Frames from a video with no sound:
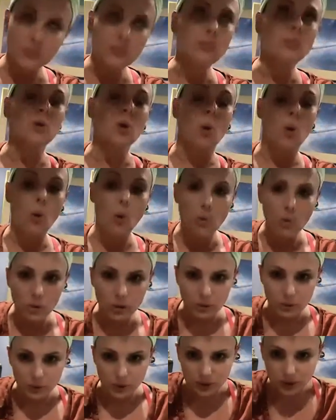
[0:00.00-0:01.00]

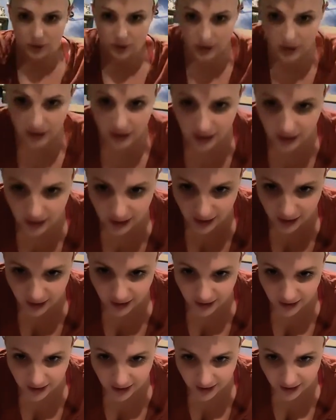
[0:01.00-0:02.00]
Horrible.
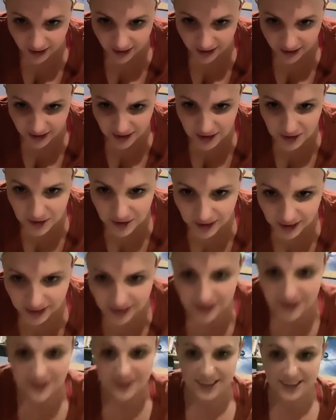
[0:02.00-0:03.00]
You can't
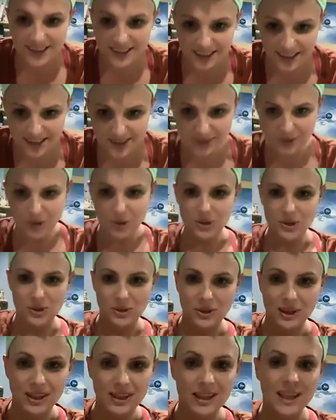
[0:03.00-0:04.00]
use this. Yes, of course you
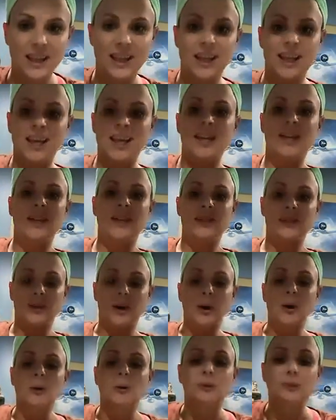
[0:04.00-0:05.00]
can.
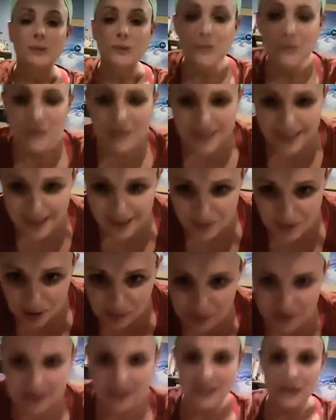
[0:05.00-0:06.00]
Lucy, my med
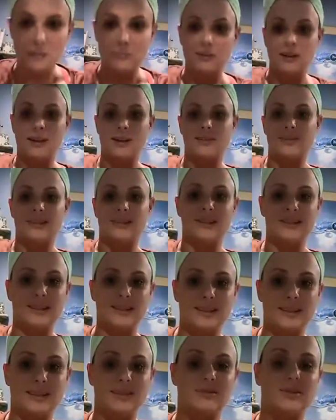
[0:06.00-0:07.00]
name. I haven't seen
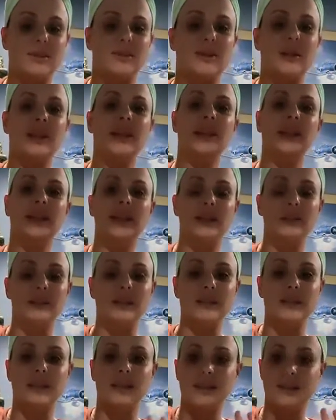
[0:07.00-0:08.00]
that in forever. Anyways,
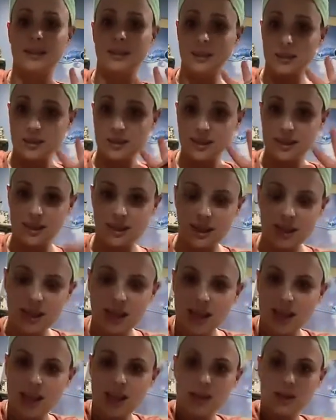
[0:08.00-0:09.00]
this
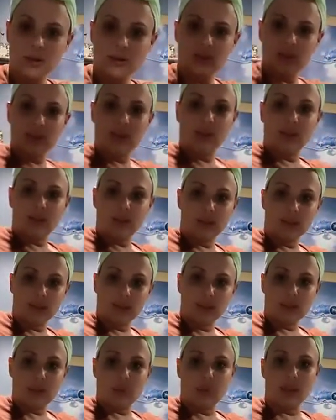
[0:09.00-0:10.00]
goes on these
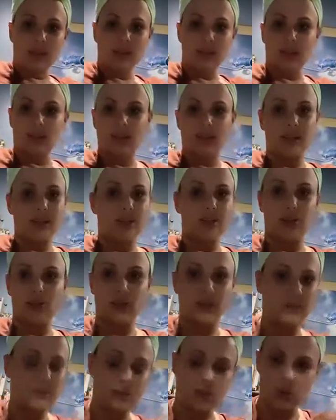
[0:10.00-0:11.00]
amazing, and it starts
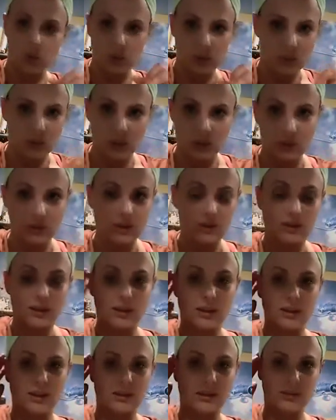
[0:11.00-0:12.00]
going away within like
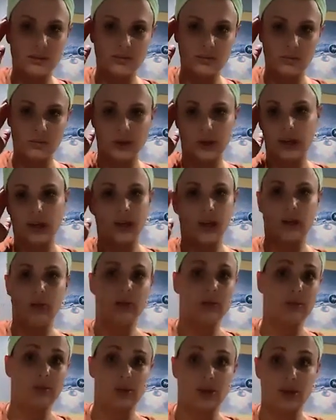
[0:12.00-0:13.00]
48 hours,
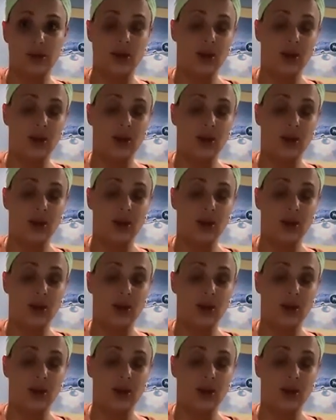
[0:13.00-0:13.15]
which